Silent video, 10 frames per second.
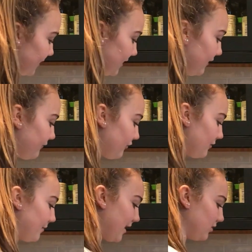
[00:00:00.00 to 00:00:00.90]
heat for
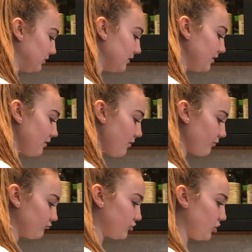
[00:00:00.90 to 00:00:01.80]
about
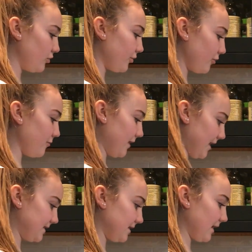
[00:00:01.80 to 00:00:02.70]
2 to 3
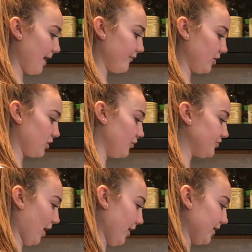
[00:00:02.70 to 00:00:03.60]
minutes, having a close
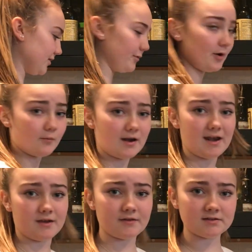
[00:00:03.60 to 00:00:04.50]
eye on it because we don't want
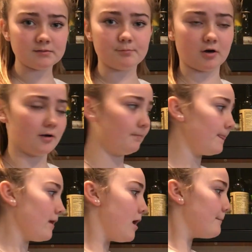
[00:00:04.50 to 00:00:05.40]
anything to burn.
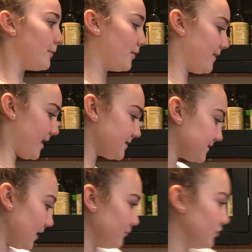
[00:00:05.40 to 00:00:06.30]
But when that's done,